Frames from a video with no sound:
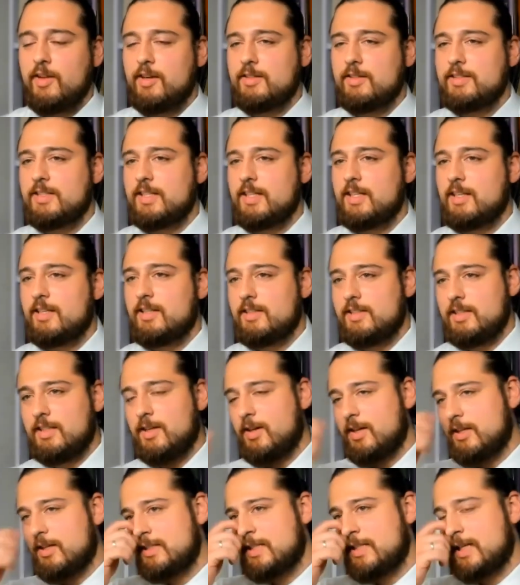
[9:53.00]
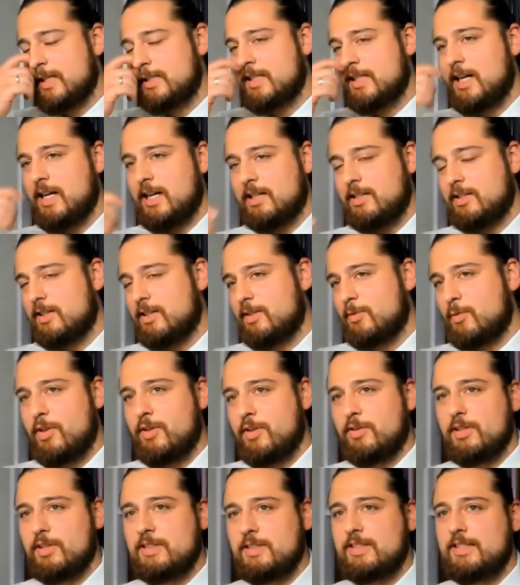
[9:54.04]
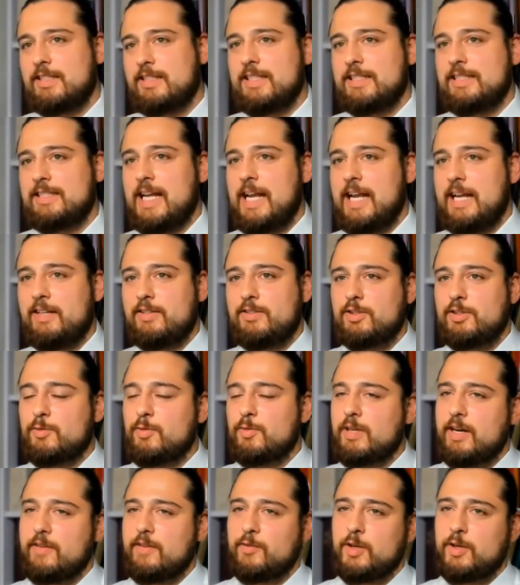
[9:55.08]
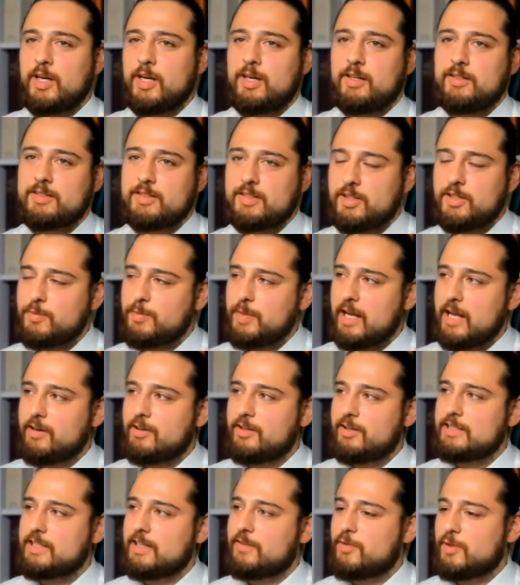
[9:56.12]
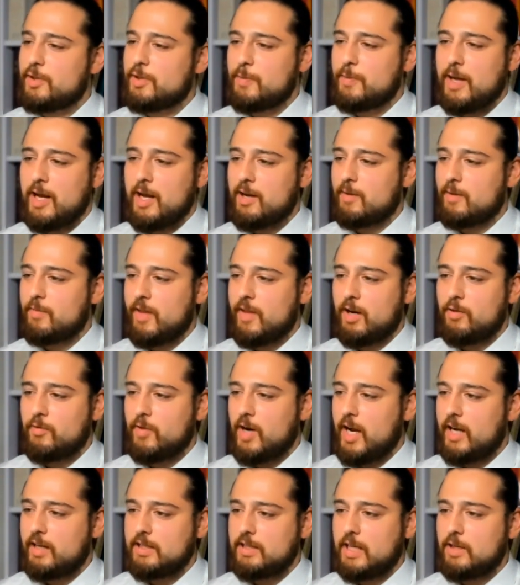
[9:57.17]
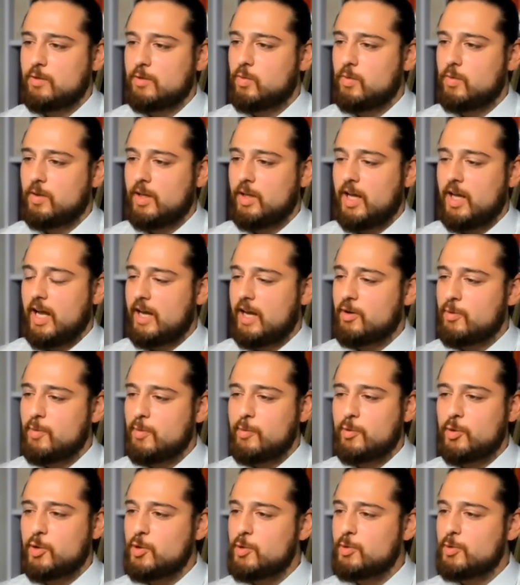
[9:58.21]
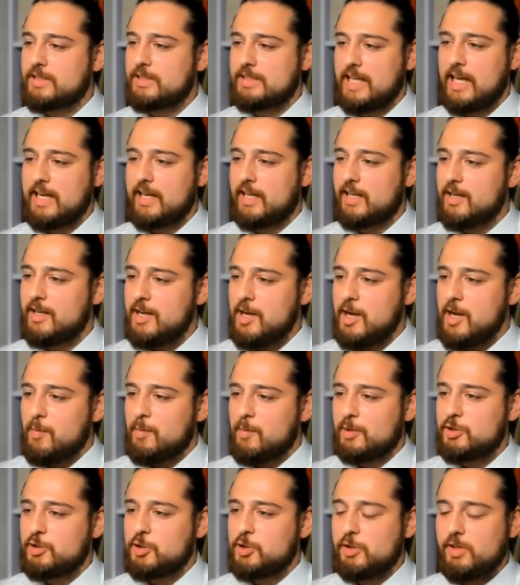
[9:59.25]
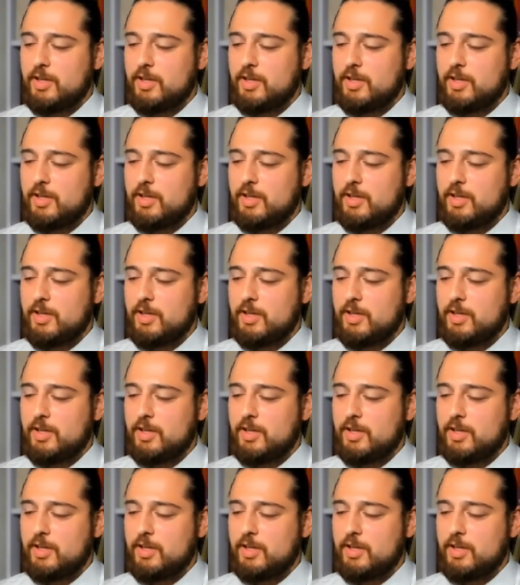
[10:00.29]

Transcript: there's a you know on TikTok whether it's the Tates or whatever else, good, bad, or indifferent about them. They're right. Like I don't remember who said it, but you